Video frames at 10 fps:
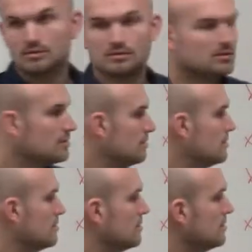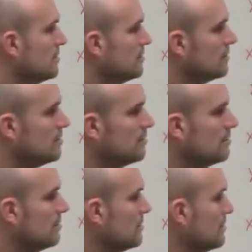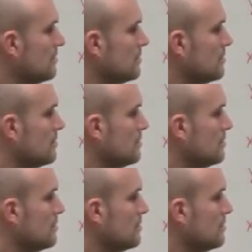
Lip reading: [no speech]